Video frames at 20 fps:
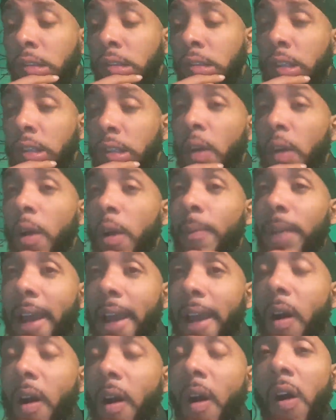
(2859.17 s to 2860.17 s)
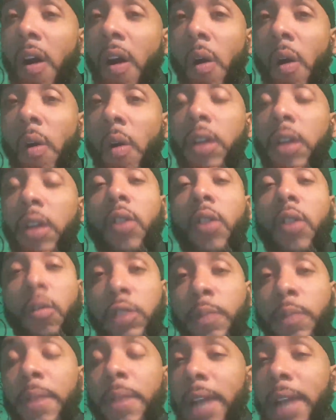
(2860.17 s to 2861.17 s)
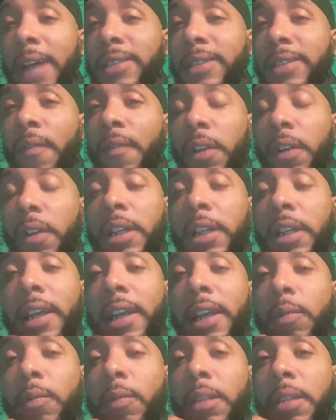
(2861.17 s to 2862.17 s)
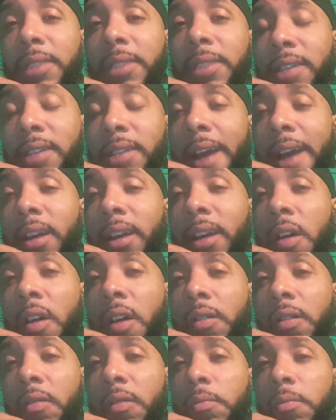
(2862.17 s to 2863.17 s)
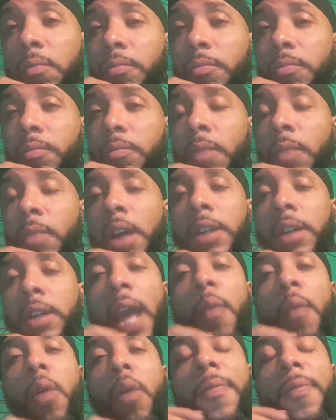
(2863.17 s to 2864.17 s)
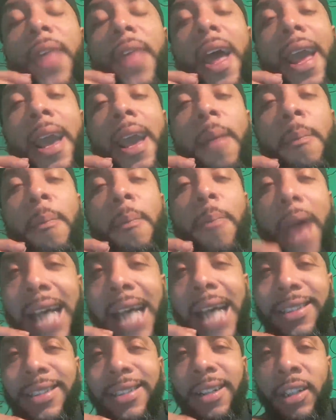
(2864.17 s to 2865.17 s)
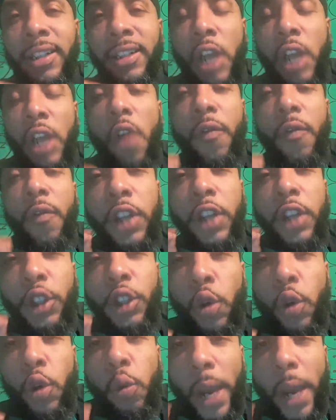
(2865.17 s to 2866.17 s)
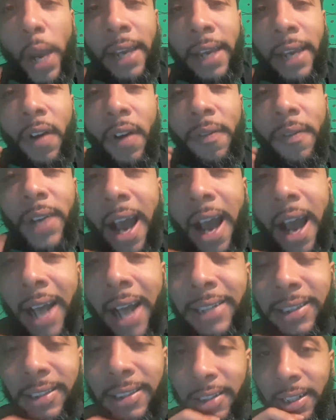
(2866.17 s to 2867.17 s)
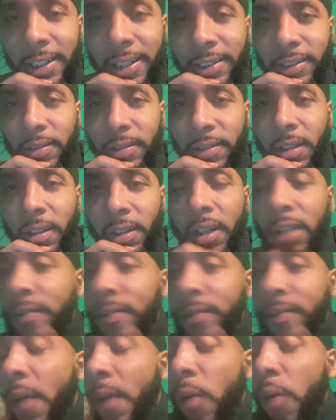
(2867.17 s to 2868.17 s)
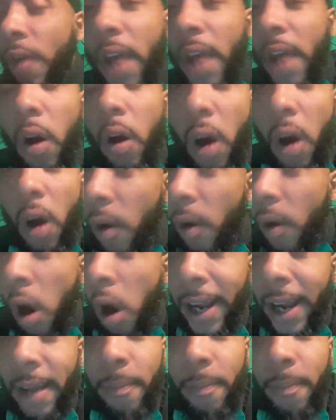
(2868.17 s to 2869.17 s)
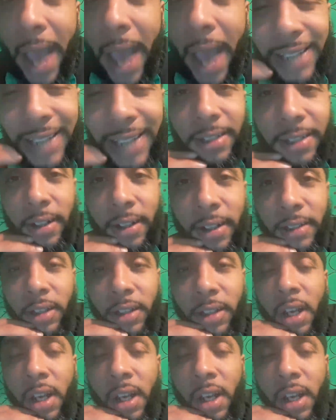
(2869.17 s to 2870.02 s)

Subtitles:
They're going to be like, oh, those people that's affiliated with the Messiah code, they were the ambassadors for the new wave of consciousness. They were our ambassadors.